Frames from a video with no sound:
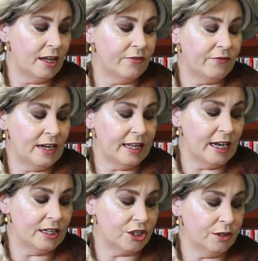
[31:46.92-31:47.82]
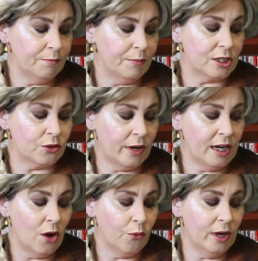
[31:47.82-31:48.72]
affiliation
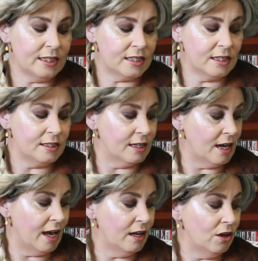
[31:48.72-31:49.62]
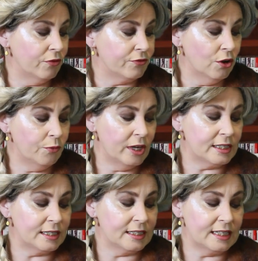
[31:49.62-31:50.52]
between Western denial of
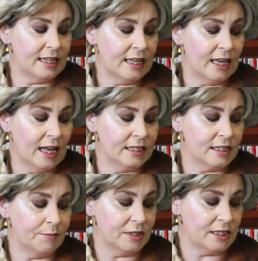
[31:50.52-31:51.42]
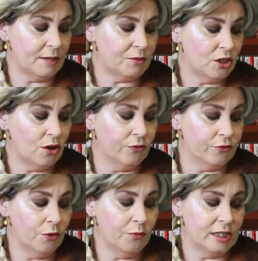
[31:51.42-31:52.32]
non-Western thinking and the perception of
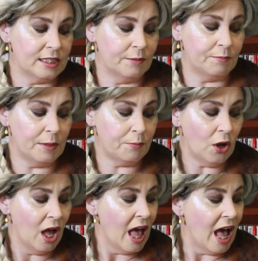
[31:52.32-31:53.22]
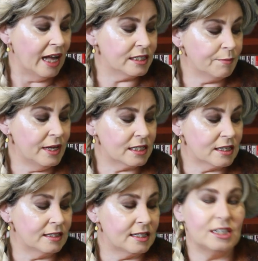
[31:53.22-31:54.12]
non-Western people as mere
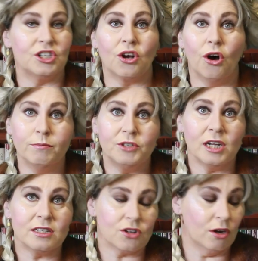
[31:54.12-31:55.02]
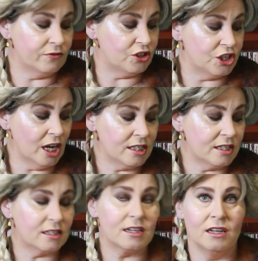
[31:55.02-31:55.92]
strategic objects of
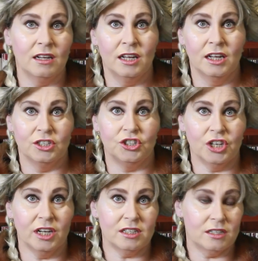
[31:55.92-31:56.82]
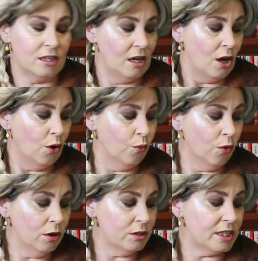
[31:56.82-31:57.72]
just
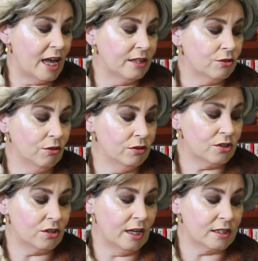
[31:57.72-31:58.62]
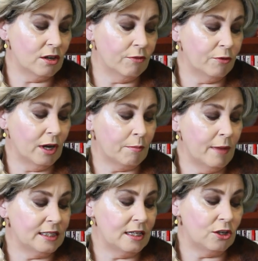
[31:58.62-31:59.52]
wars and drone strikes, of
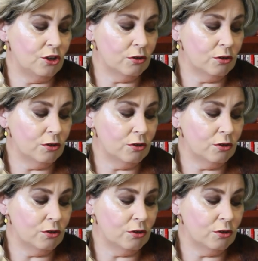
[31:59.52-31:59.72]
pragmatic